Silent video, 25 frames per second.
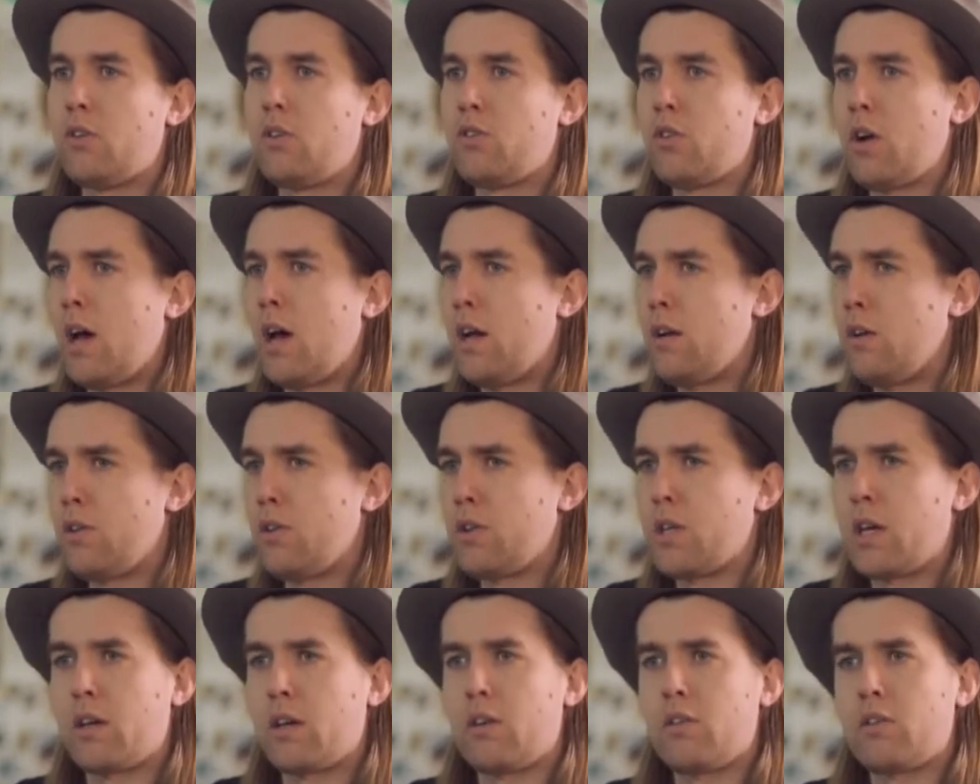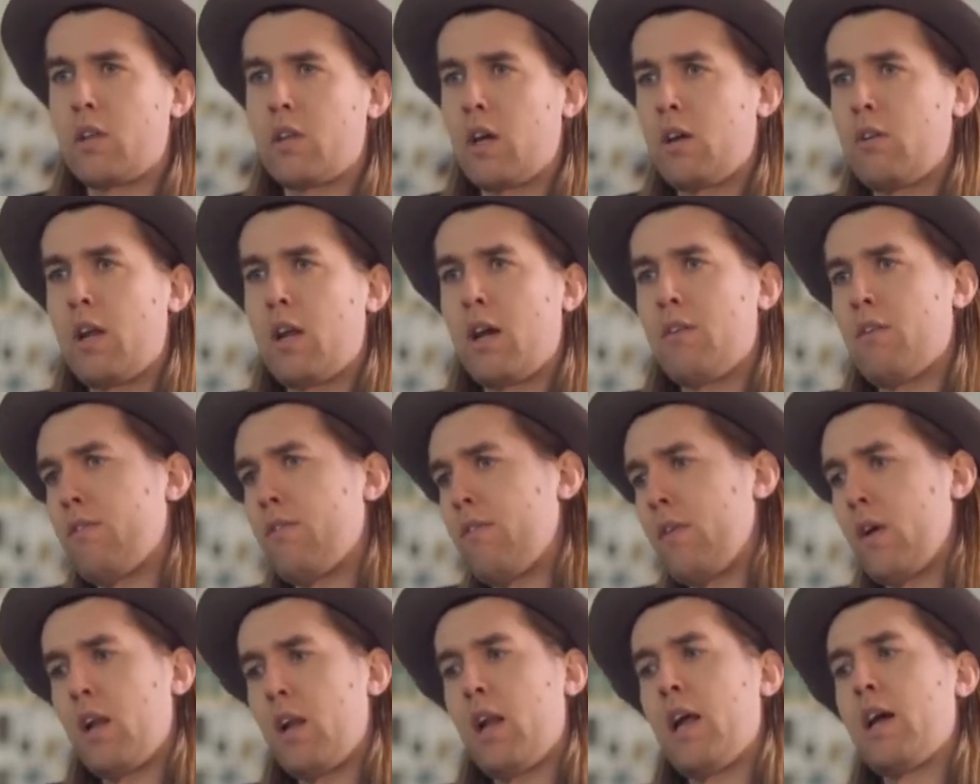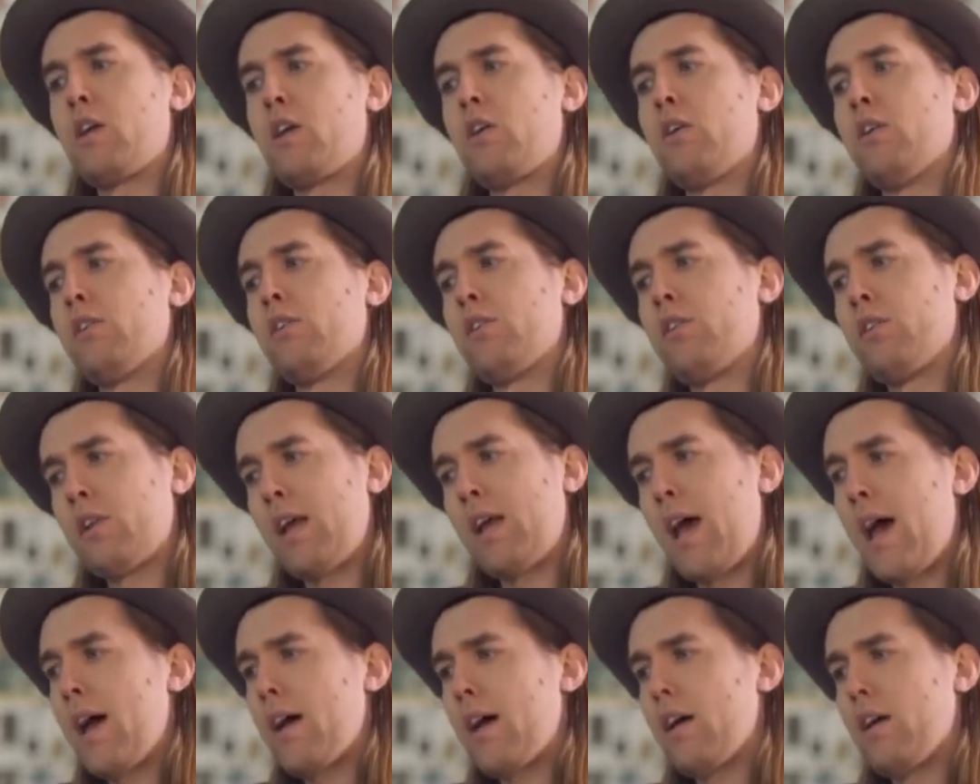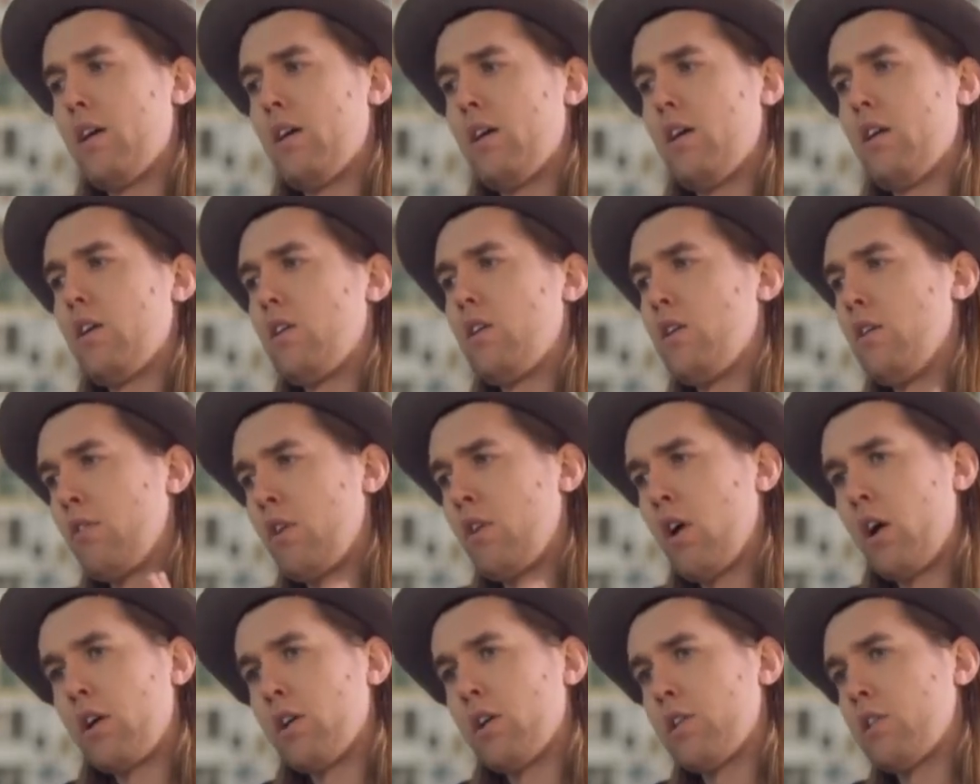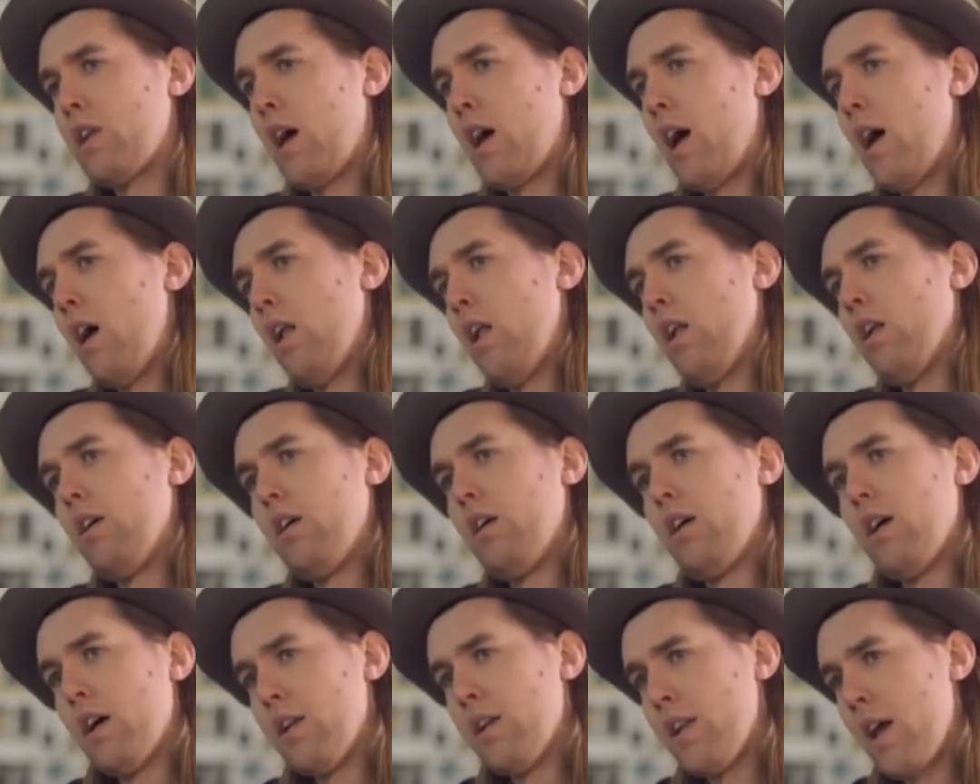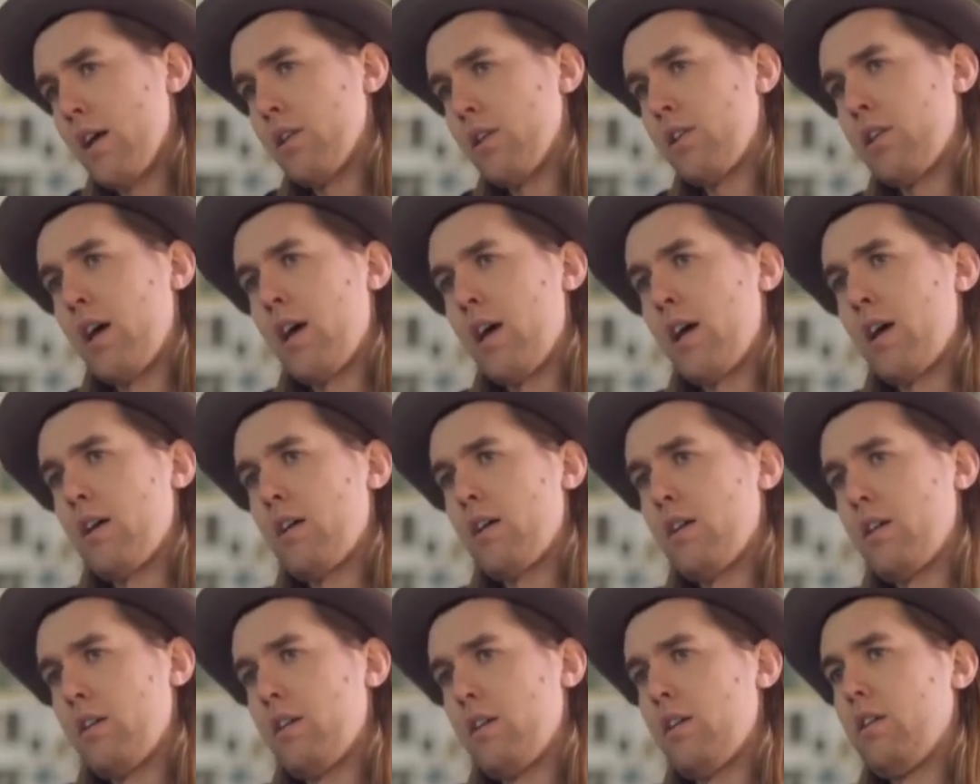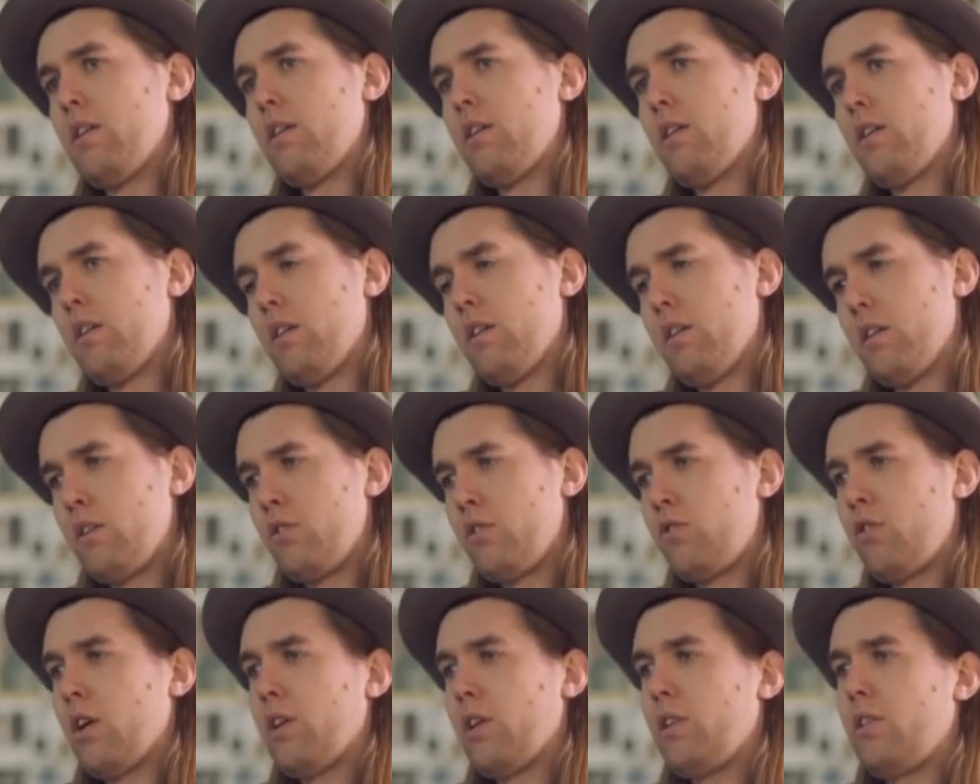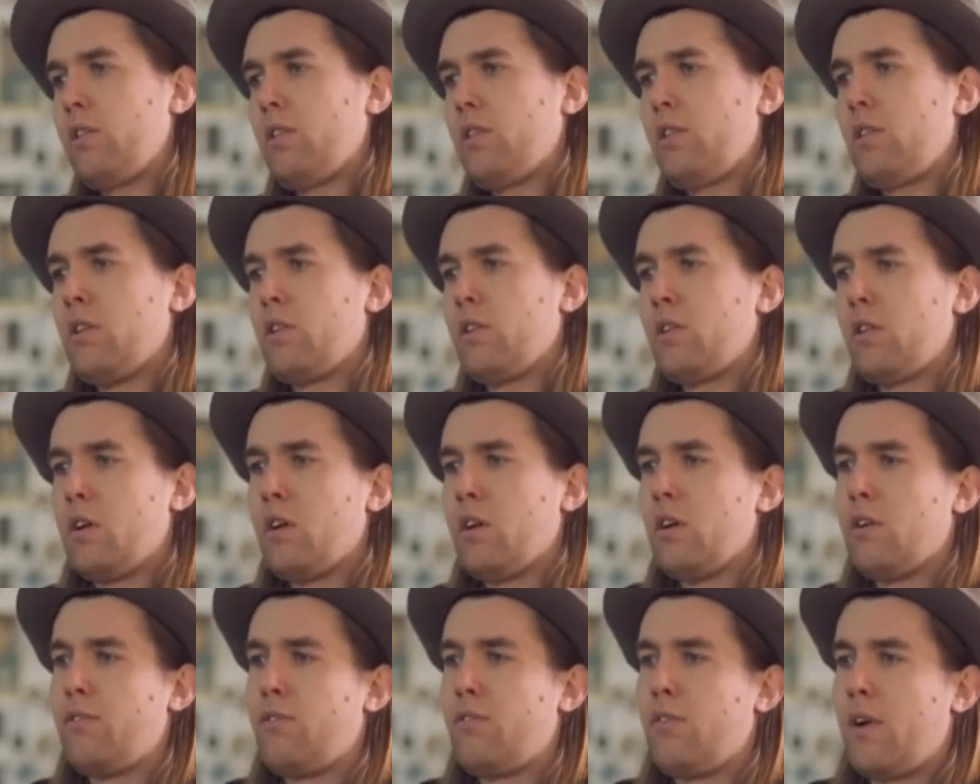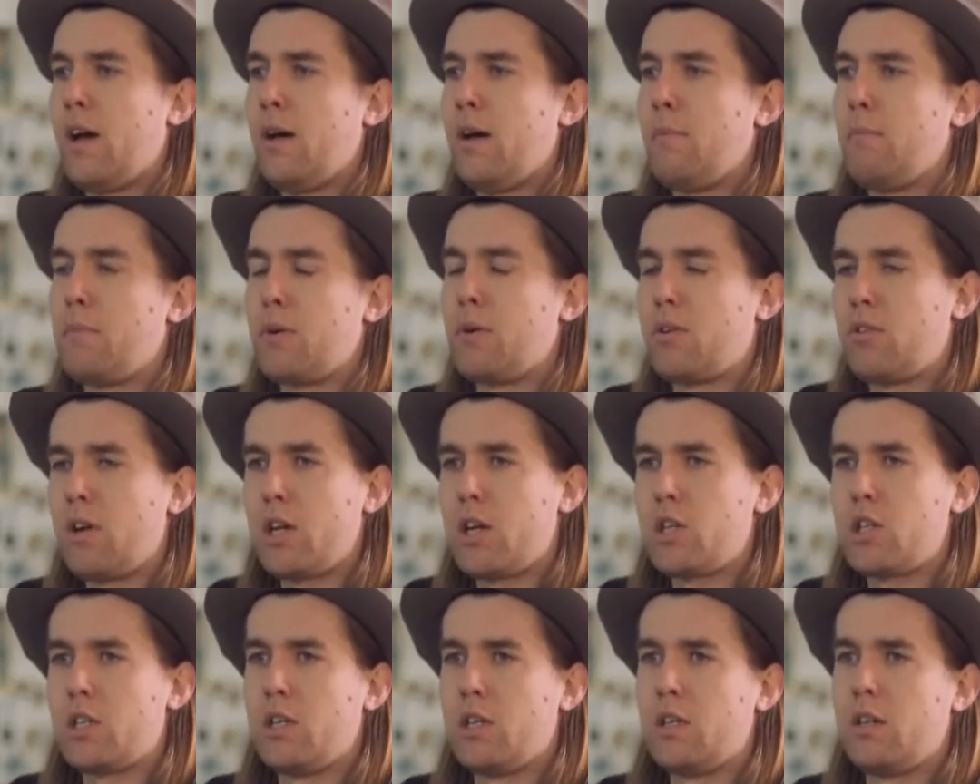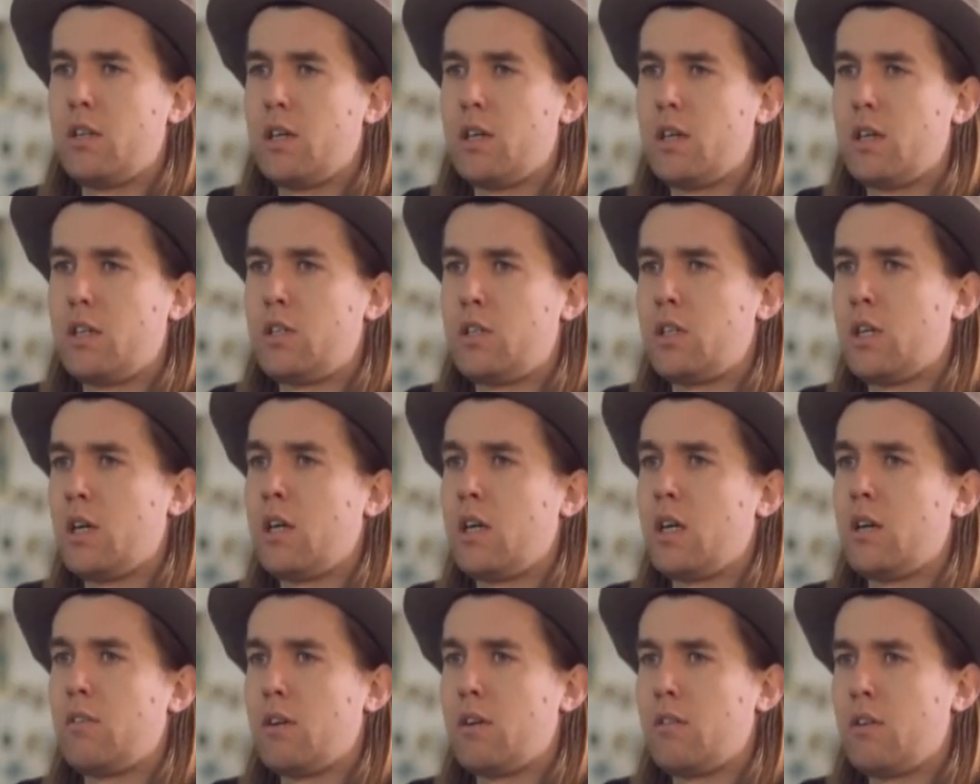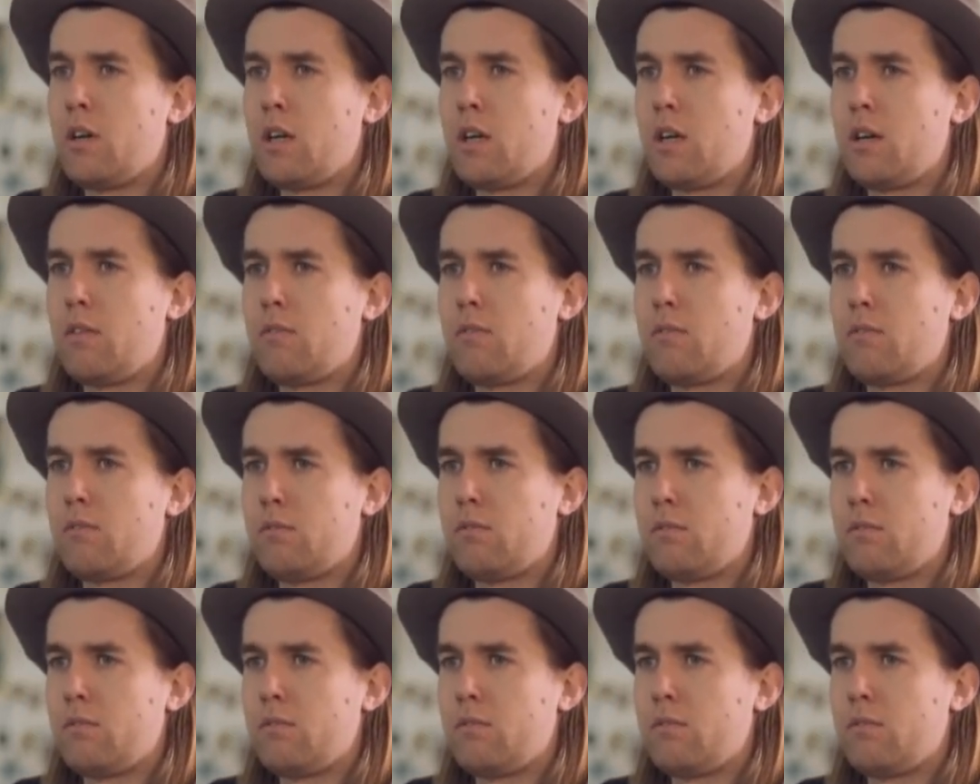and try new things. Don't ever feel like you're set. You've got your style and that's it. Trust the sort of progression and the journey of it, really.